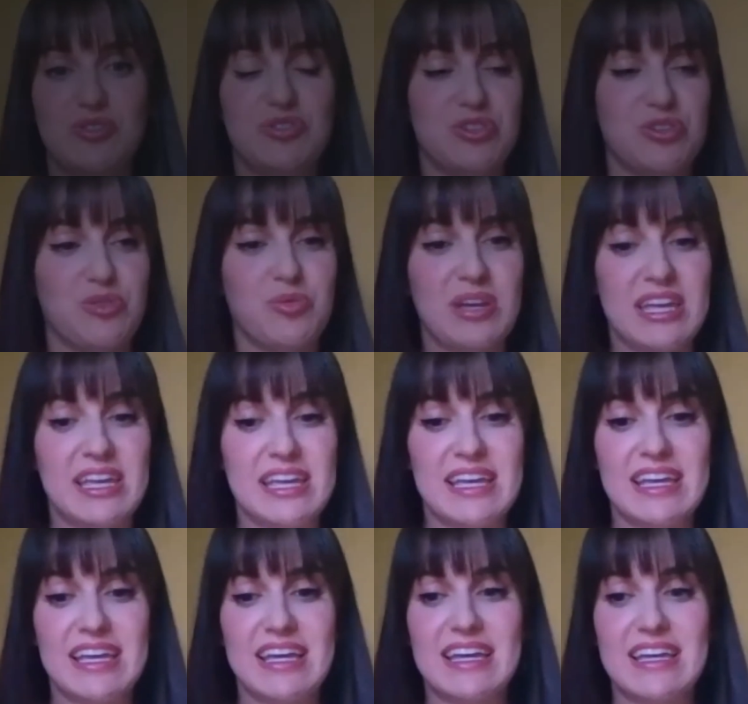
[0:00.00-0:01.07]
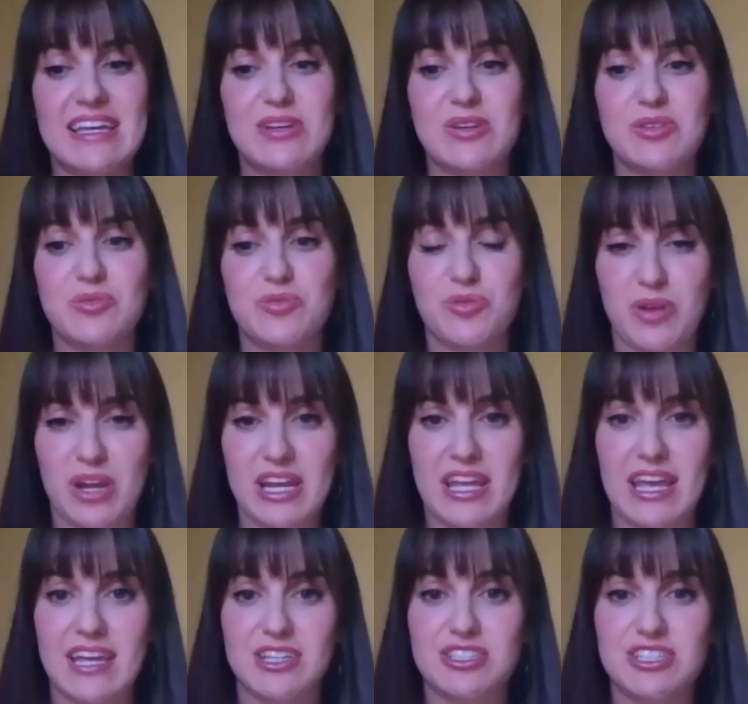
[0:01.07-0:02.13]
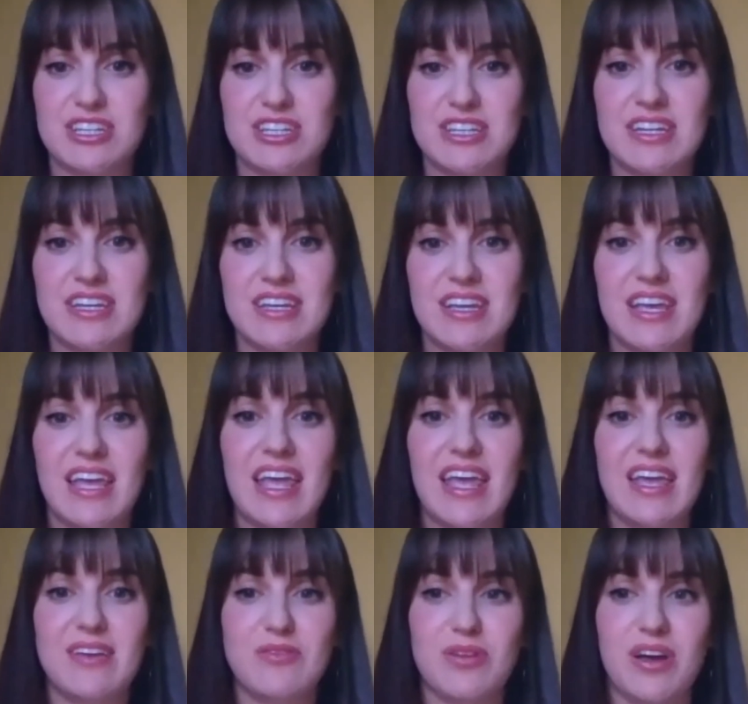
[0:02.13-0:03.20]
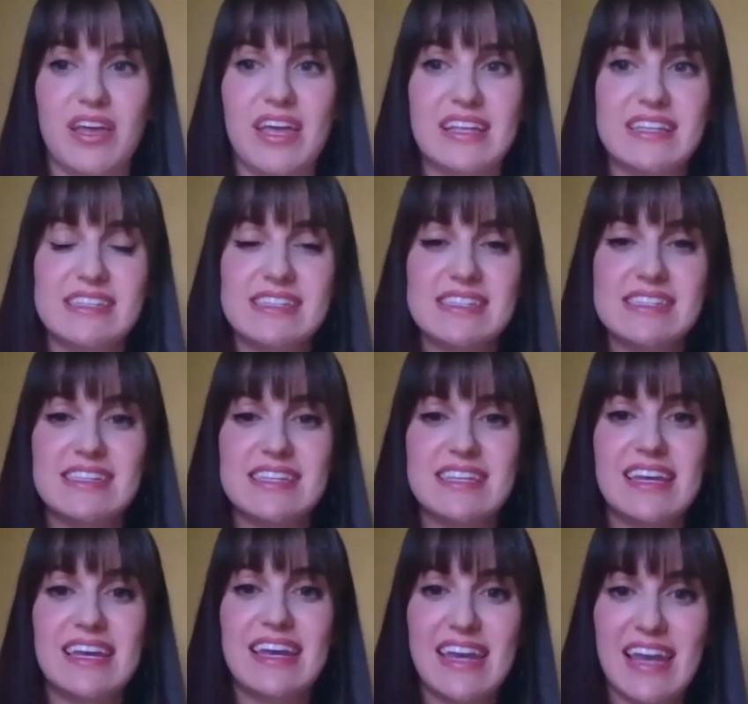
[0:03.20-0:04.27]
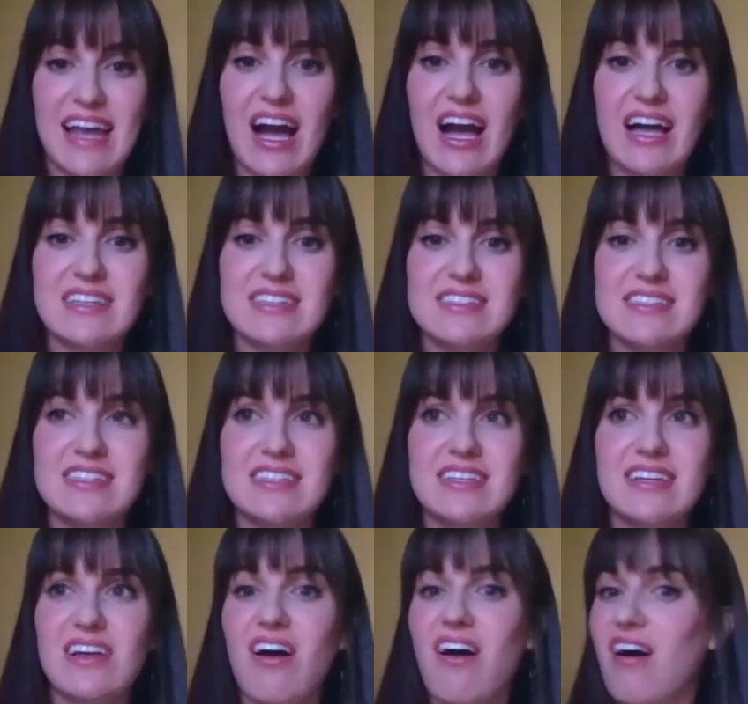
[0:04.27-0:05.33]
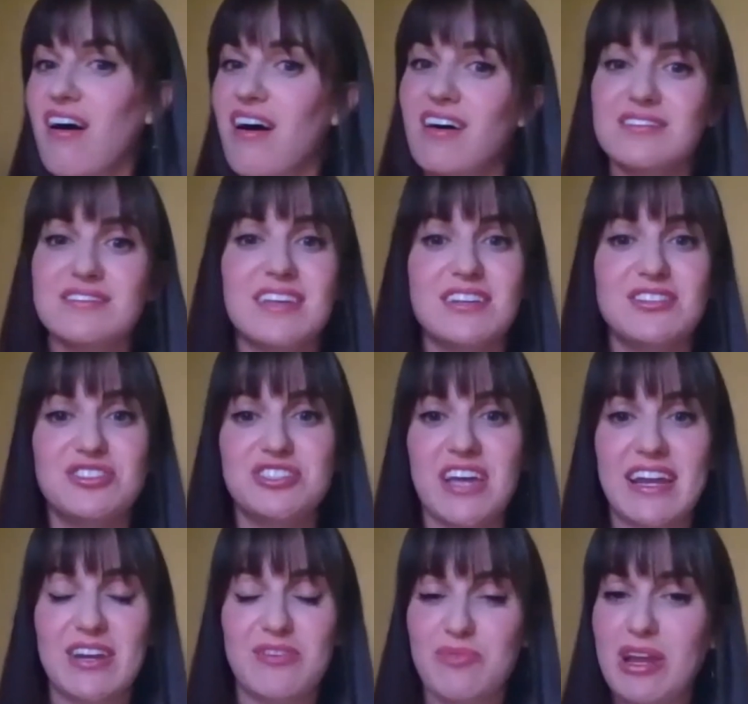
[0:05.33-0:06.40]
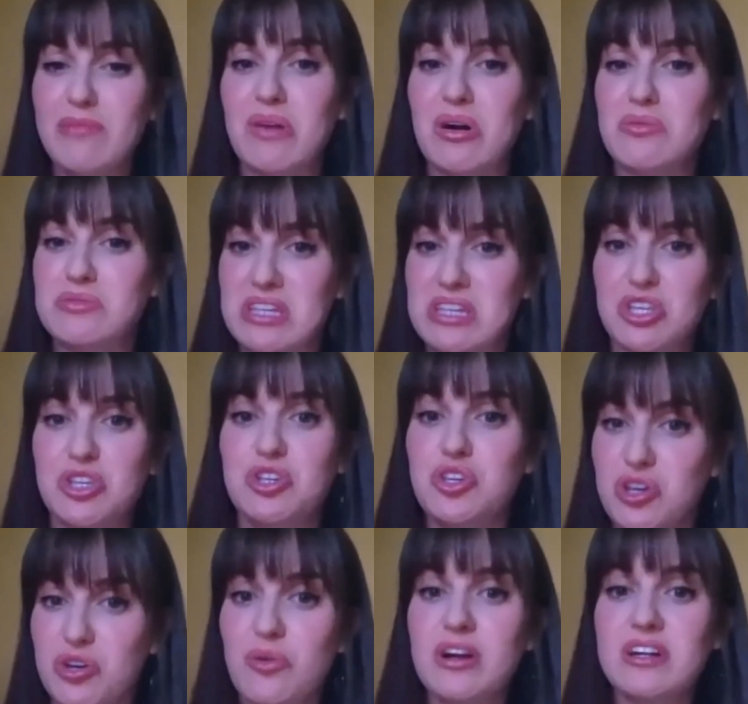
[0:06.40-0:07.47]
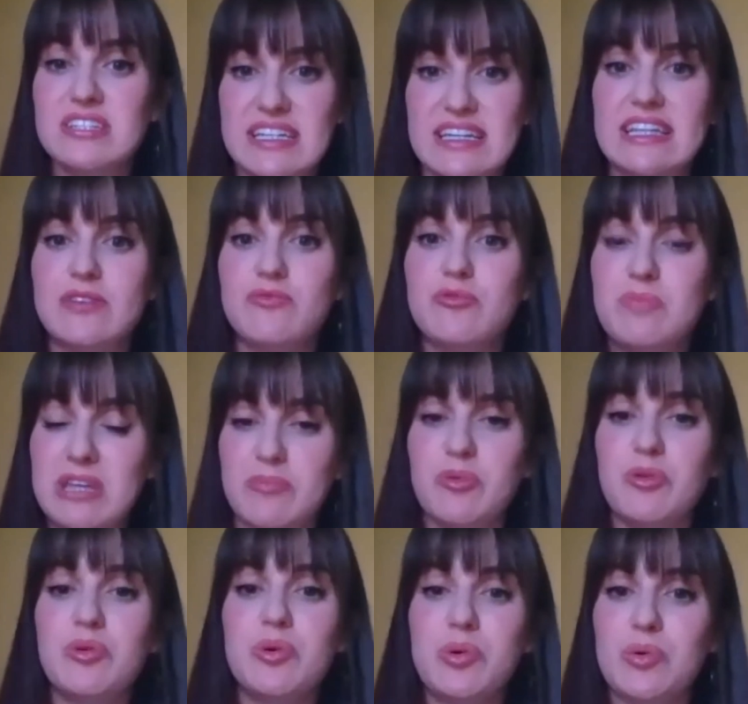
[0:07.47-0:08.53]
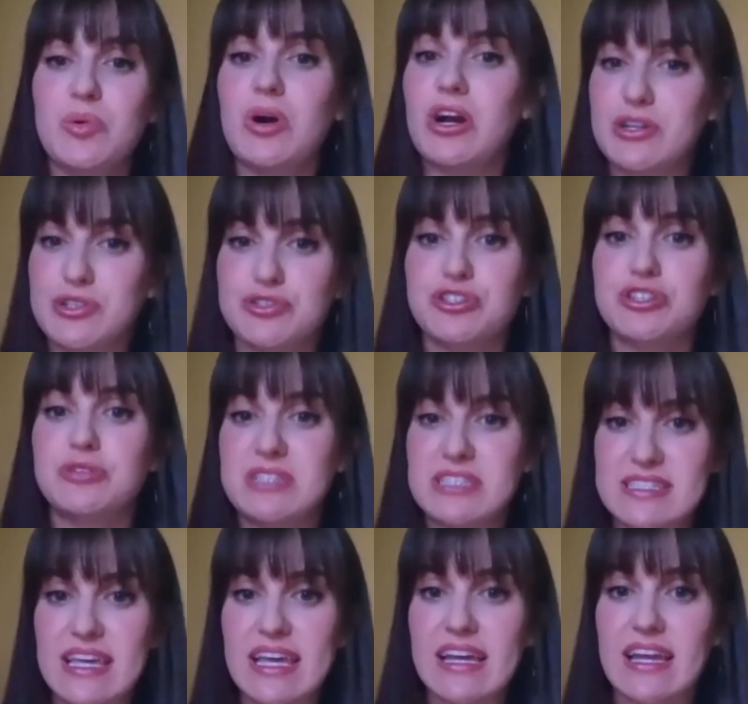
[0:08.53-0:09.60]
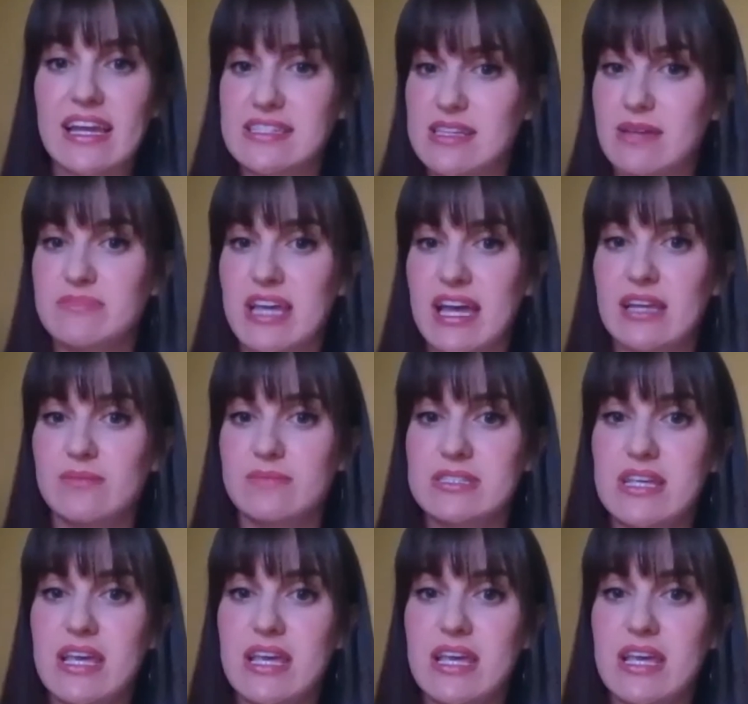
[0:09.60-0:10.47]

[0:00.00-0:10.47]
doing the radiation it's not all sunshine and rainbows like you are dealing with people who are extremely sick at sometimes